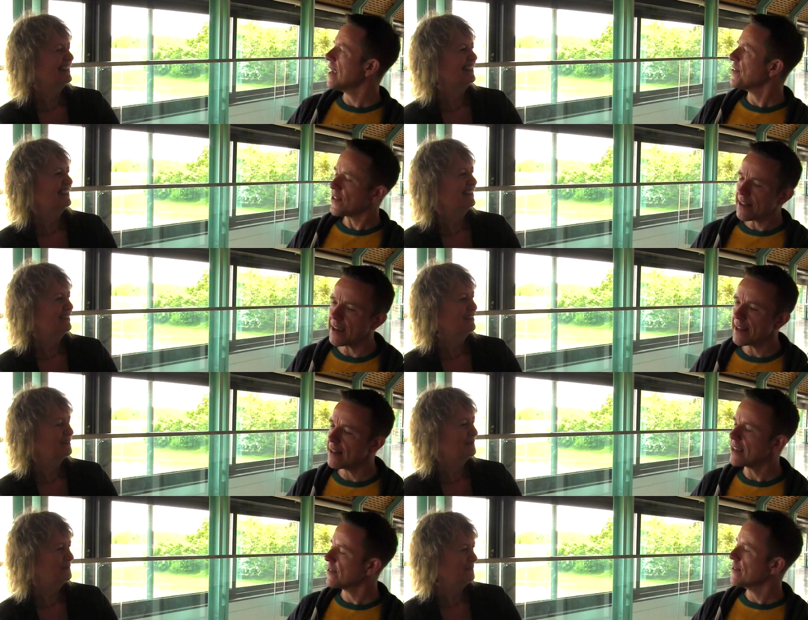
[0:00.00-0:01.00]
Speaker 1: yes, I'd,
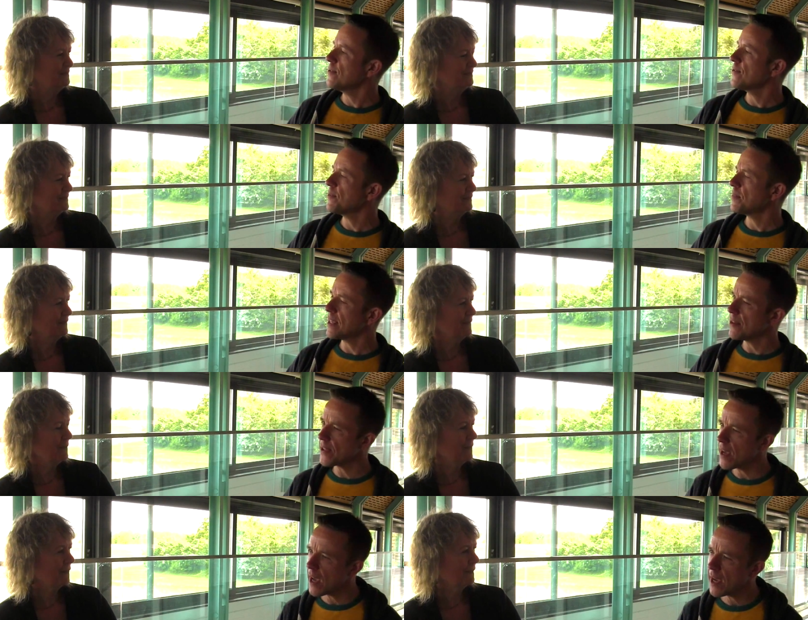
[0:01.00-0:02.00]
I'd, like to, to
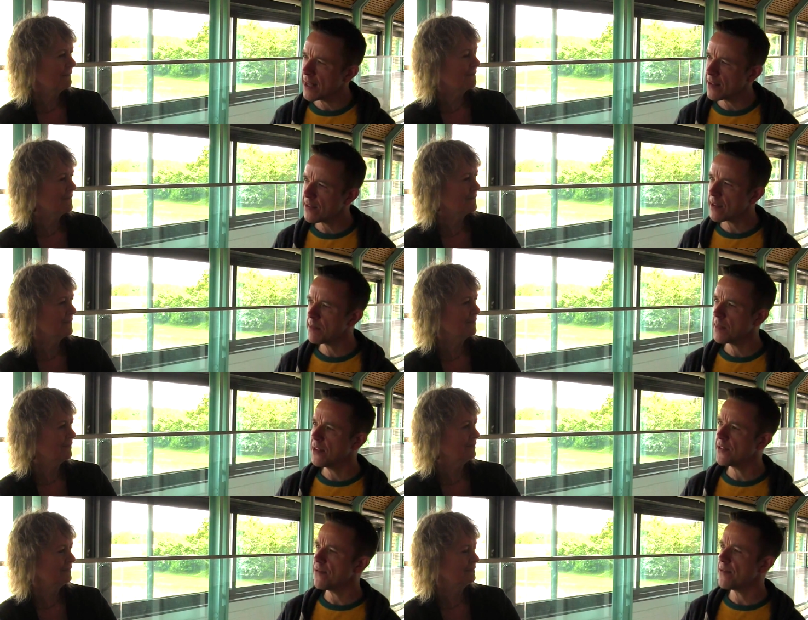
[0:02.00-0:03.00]
believe that, and
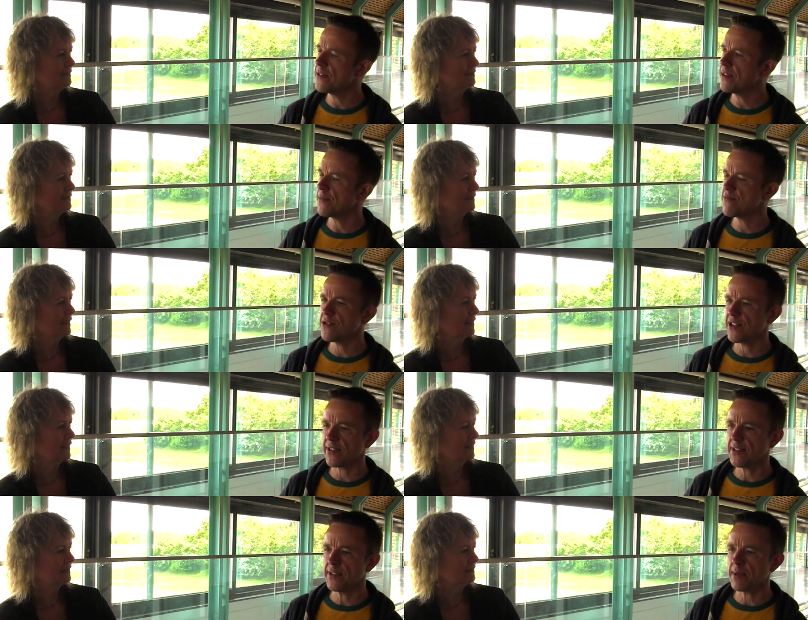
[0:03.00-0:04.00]
um, it's different for different
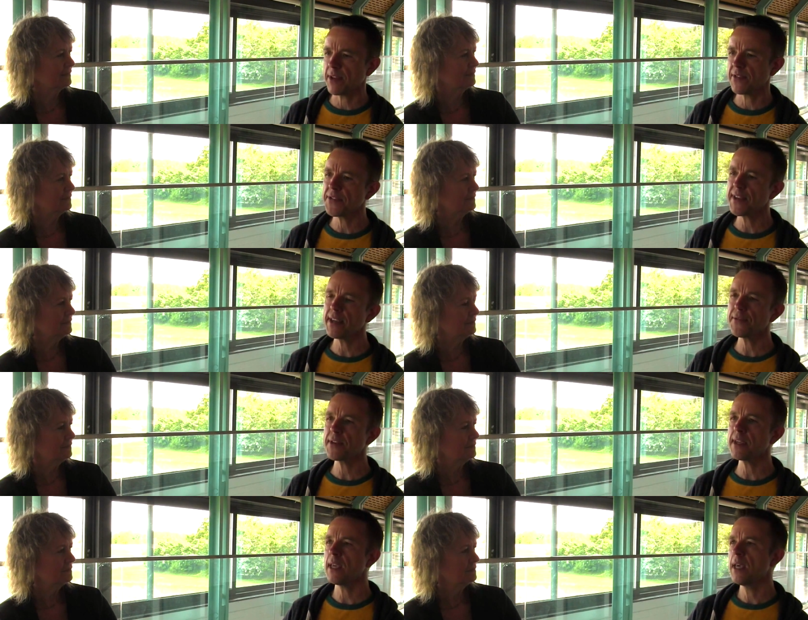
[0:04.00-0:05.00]
projects, isn't it? Because I think
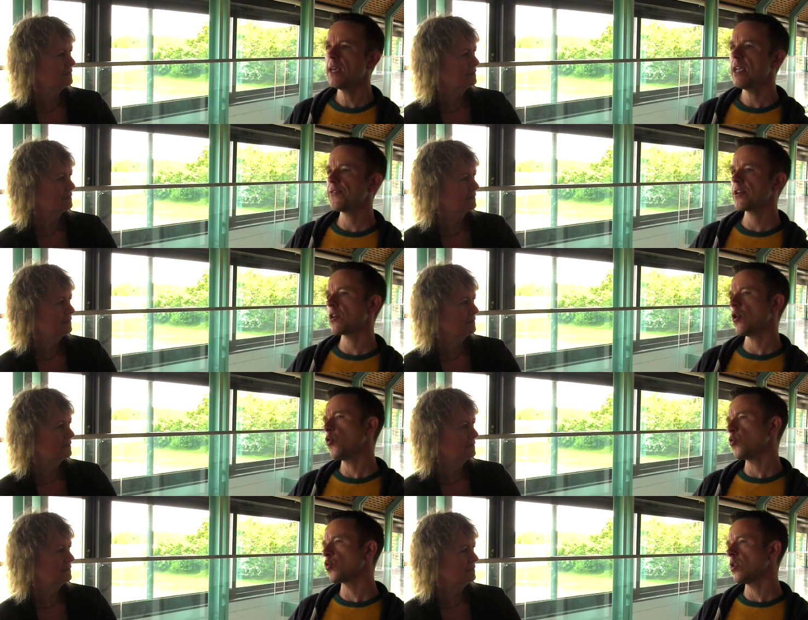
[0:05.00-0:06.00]
if the if the
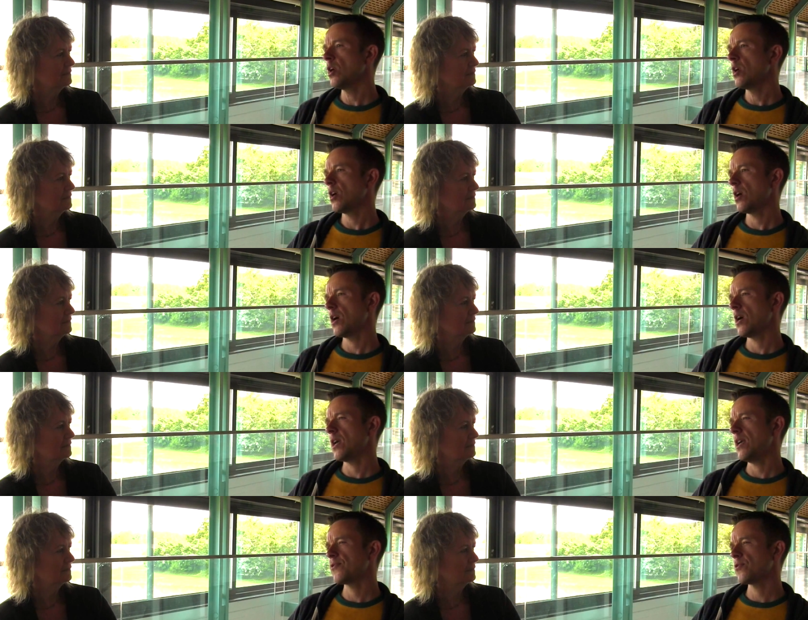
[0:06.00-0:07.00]
goal
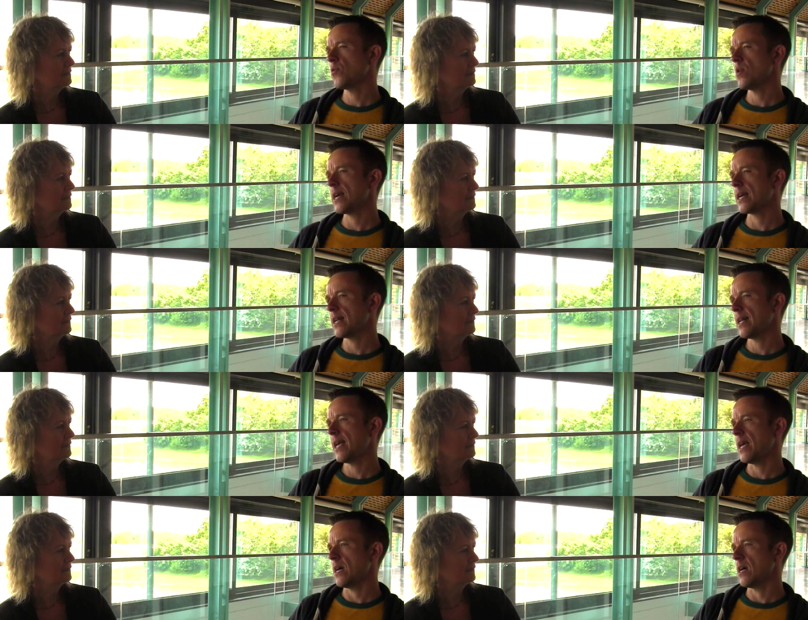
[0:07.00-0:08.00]
uh, is quite
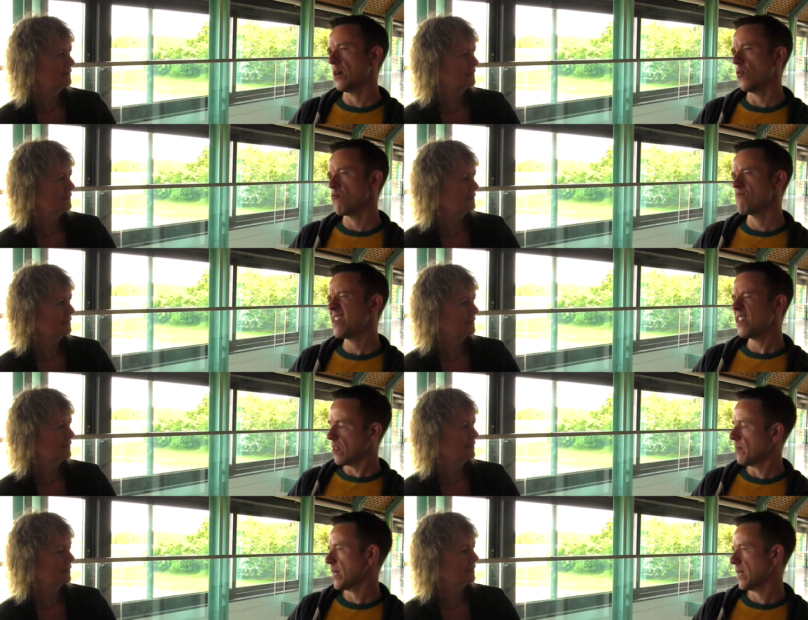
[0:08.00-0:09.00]
clear or
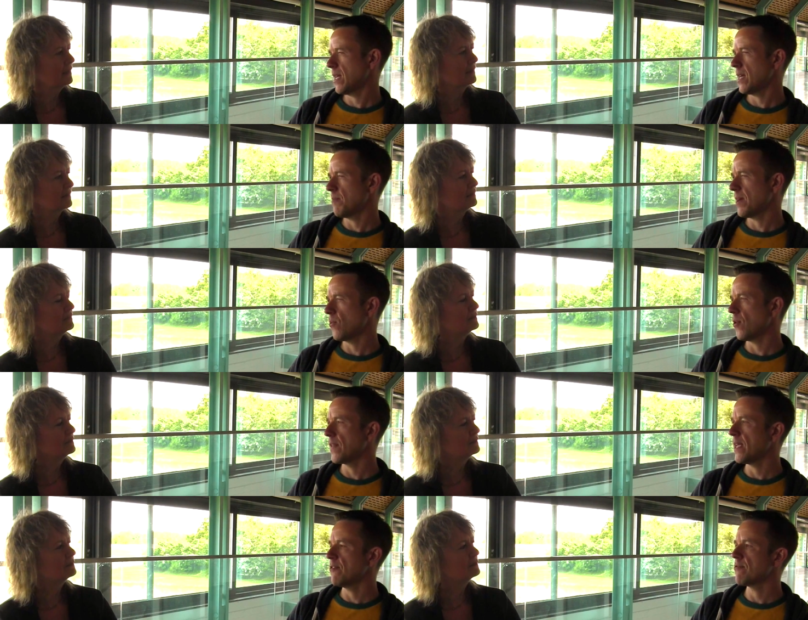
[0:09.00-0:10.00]
reasonably clear about
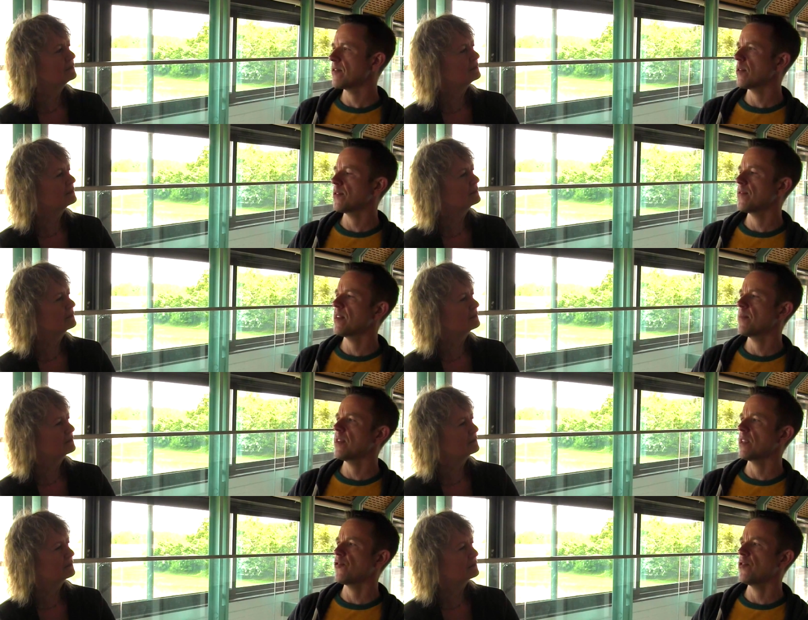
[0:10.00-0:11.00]
what the end result of
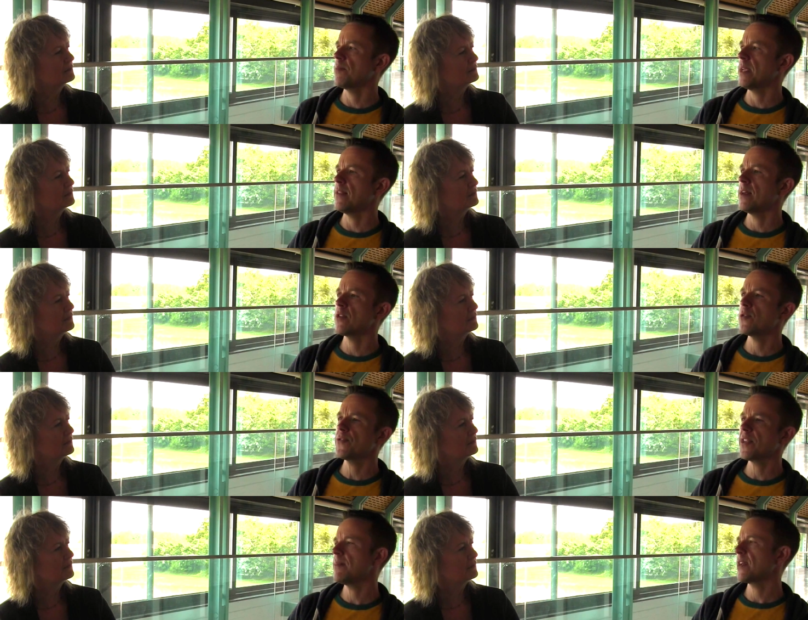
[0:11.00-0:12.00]
something should be, then of
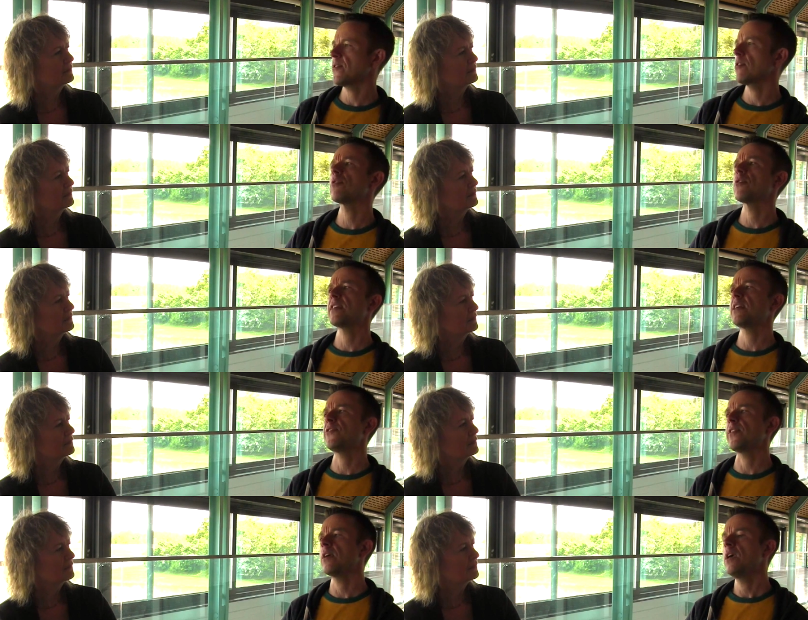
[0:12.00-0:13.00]
course that makes it a lot
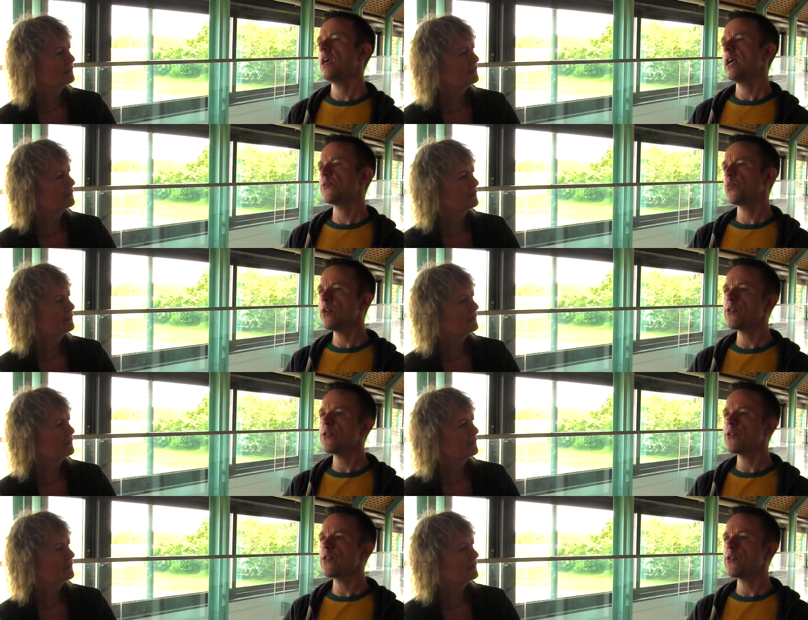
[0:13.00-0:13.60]
easier. It's